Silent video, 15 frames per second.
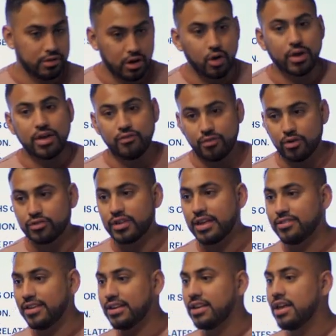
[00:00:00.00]
Okay, verse
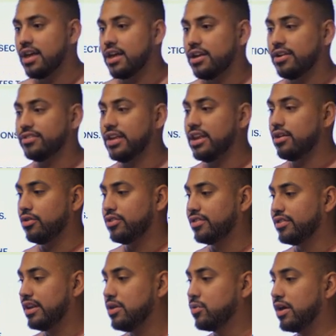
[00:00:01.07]
18.
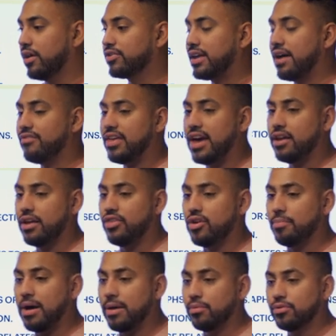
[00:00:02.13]
Does anyone else have that in
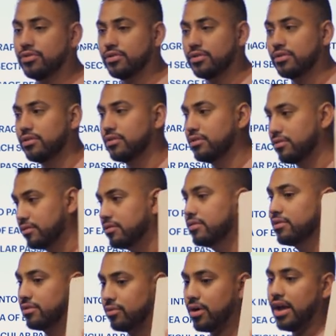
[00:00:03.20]
their Bibles?
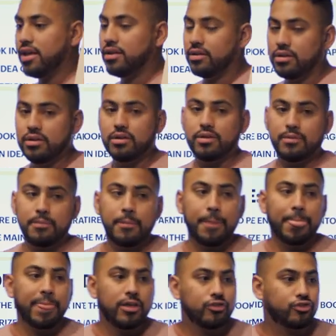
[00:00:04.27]
Right?
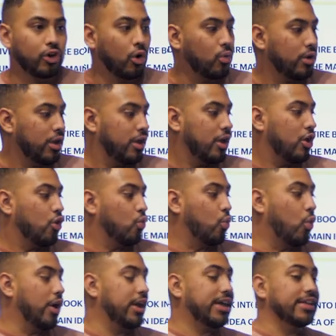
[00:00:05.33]
So
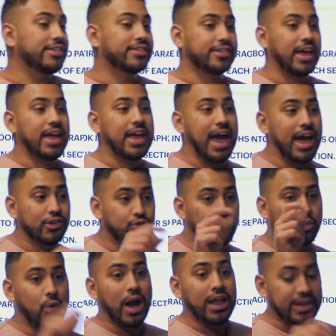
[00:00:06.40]
we can say, as
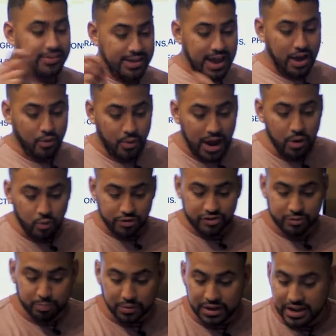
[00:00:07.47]
we're writing down, right, we're
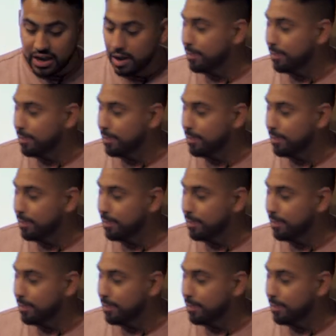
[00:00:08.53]
splitting